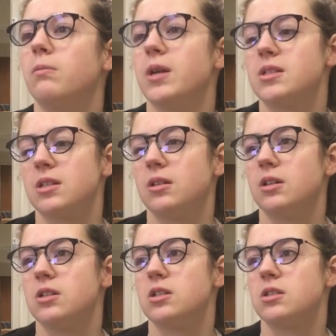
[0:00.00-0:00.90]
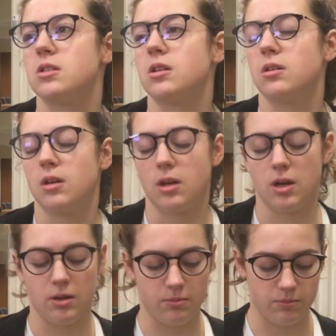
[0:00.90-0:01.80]
basically just
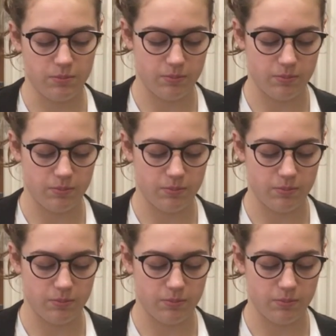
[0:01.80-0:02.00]
um,